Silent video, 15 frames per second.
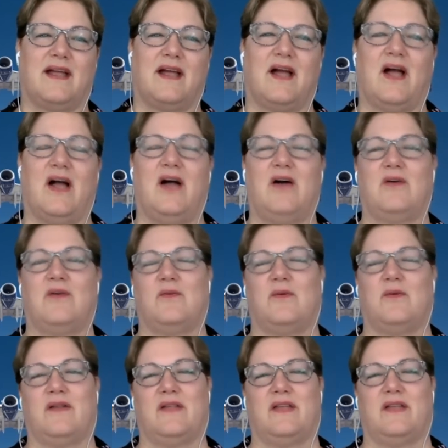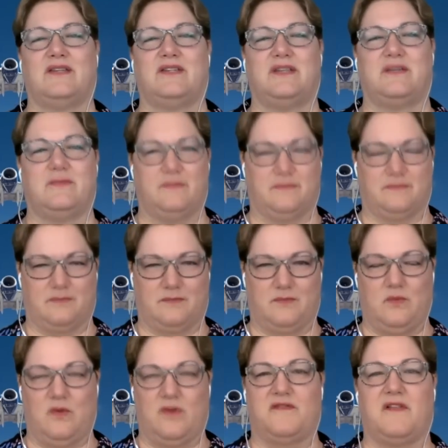Oh, well, then she
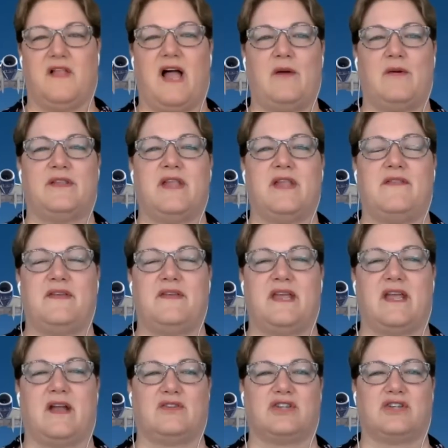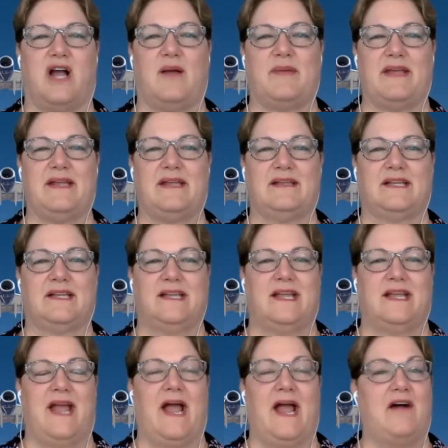would fly with nothing and go shopping.
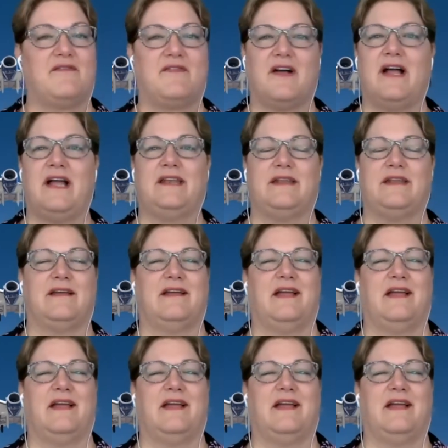How fun.